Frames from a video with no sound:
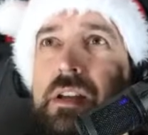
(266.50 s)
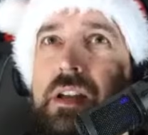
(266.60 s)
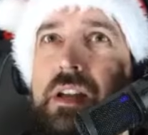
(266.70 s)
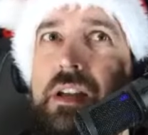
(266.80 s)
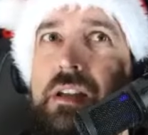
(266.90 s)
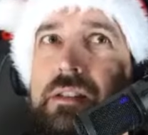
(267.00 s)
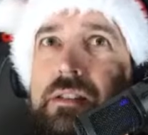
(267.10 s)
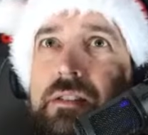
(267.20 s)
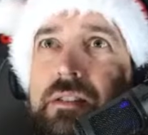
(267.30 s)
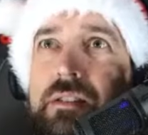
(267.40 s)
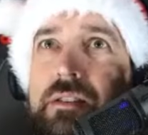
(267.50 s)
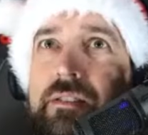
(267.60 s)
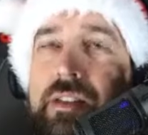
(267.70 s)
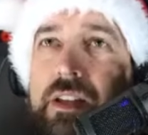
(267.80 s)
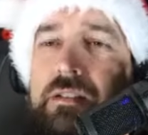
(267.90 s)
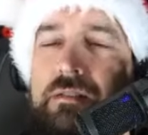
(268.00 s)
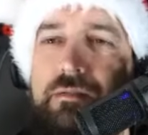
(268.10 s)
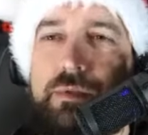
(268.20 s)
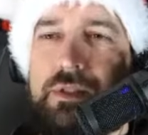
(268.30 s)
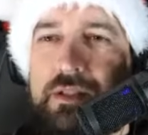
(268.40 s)
And then
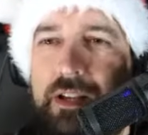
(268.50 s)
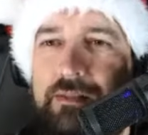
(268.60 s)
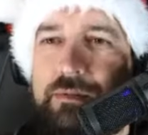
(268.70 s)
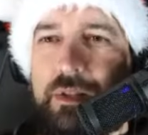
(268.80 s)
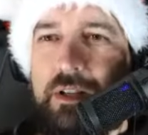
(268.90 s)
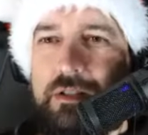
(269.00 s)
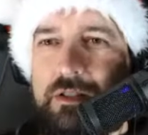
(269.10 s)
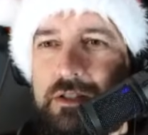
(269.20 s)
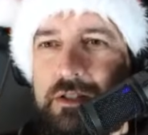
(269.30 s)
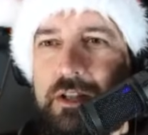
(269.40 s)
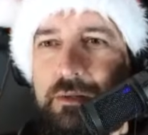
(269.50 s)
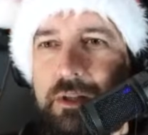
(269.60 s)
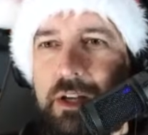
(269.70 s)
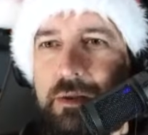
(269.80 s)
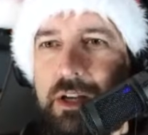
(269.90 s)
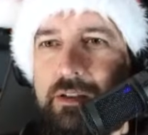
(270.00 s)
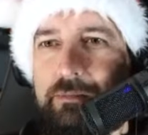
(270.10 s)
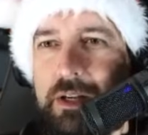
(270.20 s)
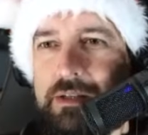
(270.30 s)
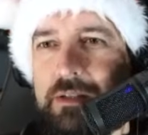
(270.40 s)
what's left, we can just say, okay, we have
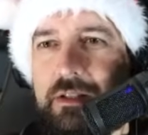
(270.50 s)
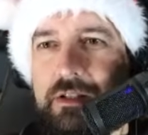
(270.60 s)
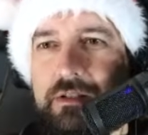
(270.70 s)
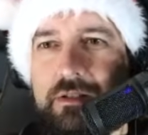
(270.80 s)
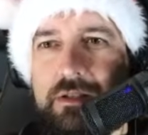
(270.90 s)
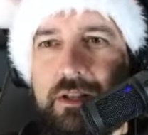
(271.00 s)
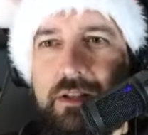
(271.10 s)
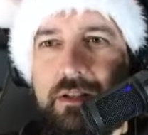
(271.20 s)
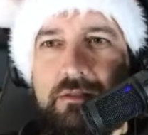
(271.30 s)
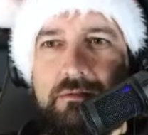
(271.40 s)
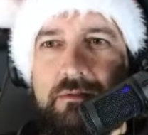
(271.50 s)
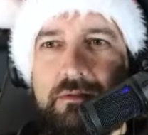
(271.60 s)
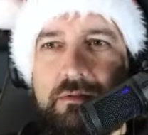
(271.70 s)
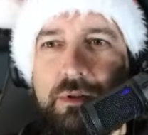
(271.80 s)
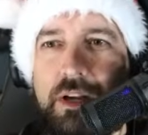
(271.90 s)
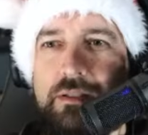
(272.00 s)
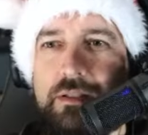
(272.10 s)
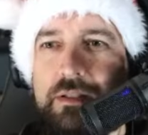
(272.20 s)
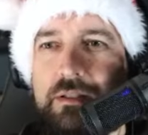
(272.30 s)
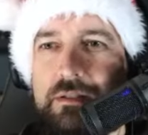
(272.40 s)
max connections, say 200.
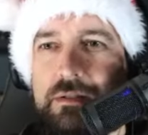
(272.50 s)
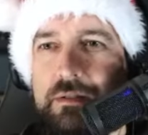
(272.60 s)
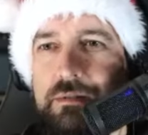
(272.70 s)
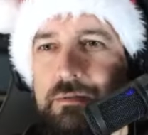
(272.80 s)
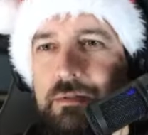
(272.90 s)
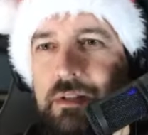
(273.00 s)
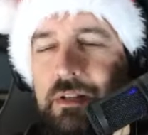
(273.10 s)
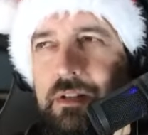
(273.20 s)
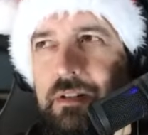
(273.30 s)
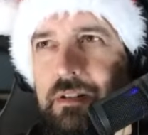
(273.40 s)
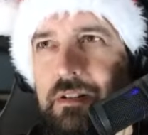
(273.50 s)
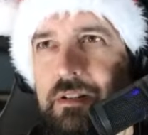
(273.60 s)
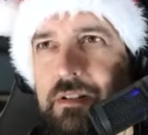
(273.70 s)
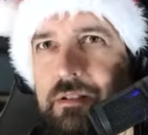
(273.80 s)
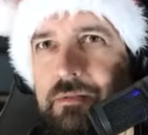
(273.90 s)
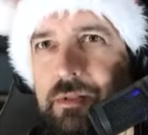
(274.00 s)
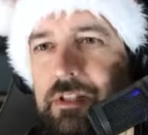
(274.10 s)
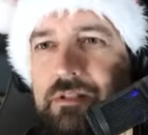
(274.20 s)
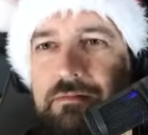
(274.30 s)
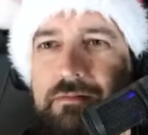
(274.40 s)
So we just
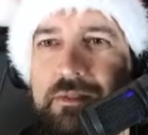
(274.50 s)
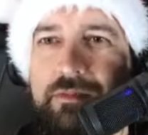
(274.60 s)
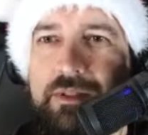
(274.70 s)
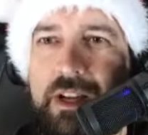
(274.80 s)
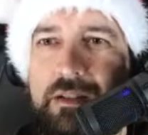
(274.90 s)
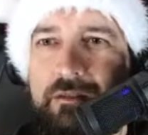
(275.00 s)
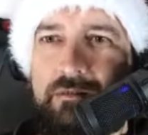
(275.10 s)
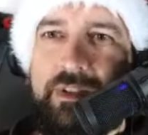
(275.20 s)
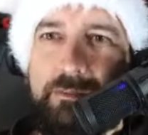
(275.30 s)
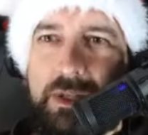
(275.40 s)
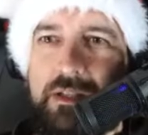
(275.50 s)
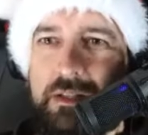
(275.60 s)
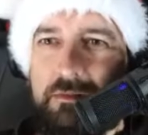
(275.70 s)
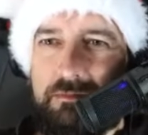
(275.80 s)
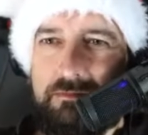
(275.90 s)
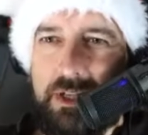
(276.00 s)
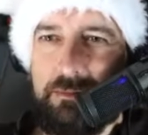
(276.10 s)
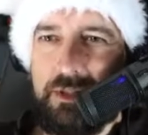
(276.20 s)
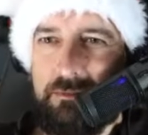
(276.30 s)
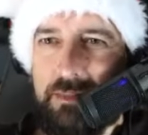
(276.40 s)
divide the remaining
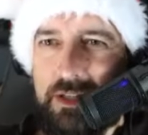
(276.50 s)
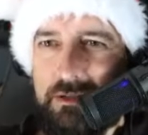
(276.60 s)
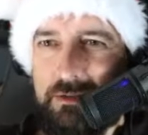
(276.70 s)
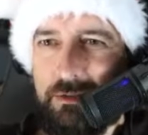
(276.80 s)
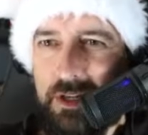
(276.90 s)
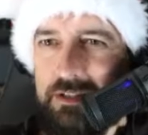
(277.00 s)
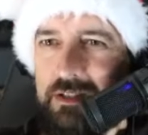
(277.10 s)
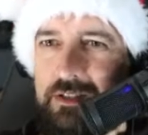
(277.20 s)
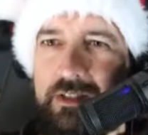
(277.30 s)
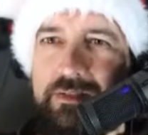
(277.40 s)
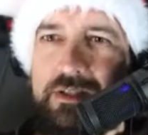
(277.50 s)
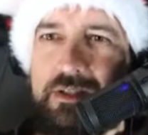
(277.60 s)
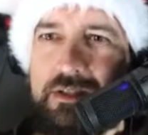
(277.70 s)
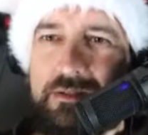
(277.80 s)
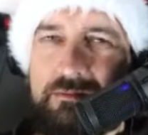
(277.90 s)
memory by 200, and this is